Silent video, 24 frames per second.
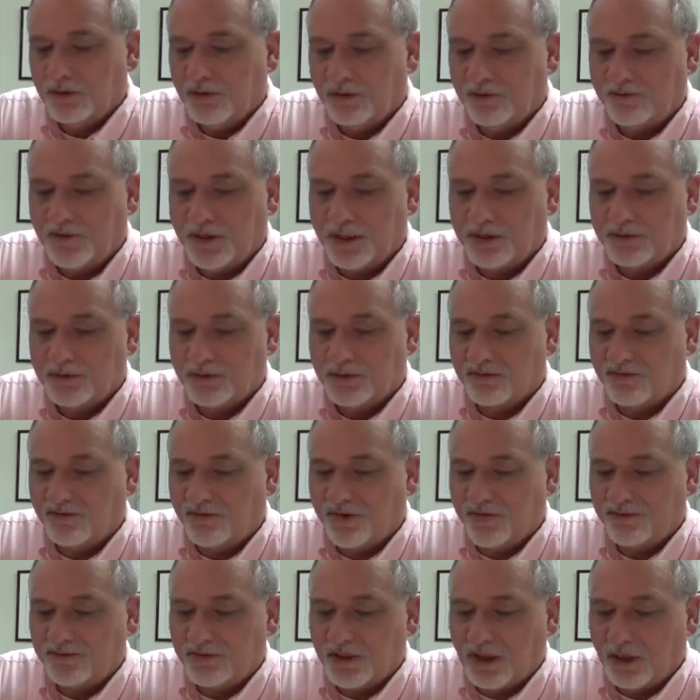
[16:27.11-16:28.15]
if x was
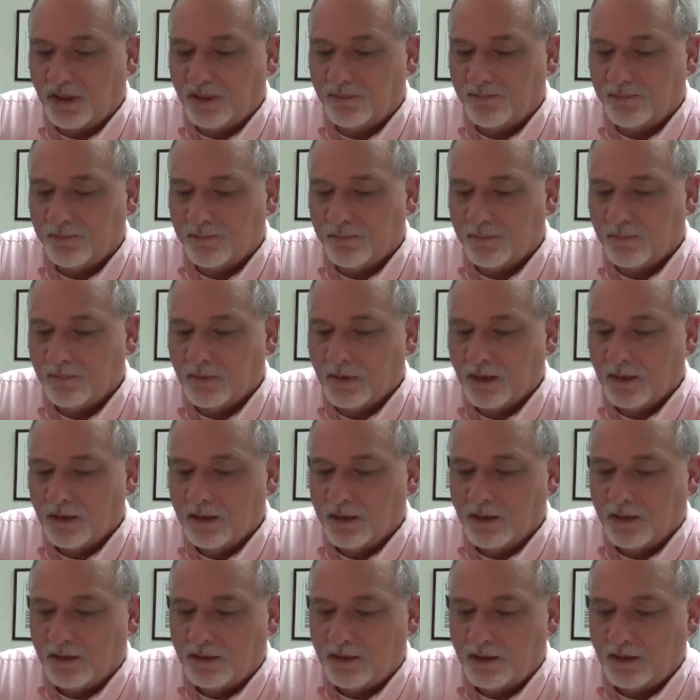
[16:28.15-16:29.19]
50,
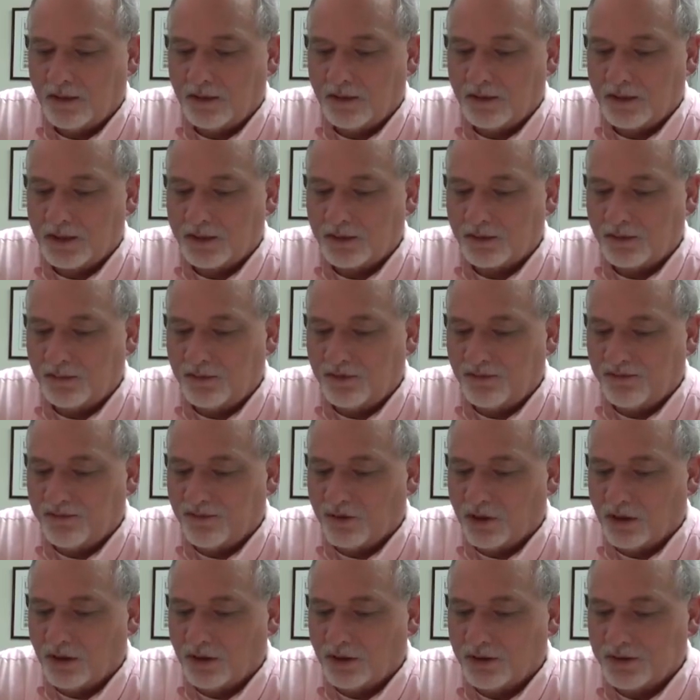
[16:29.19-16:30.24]
then this would be
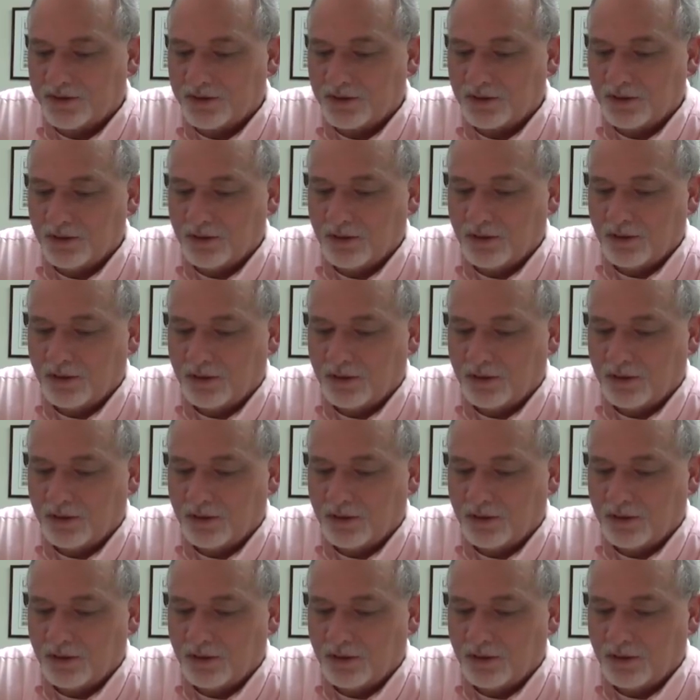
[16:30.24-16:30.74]
false,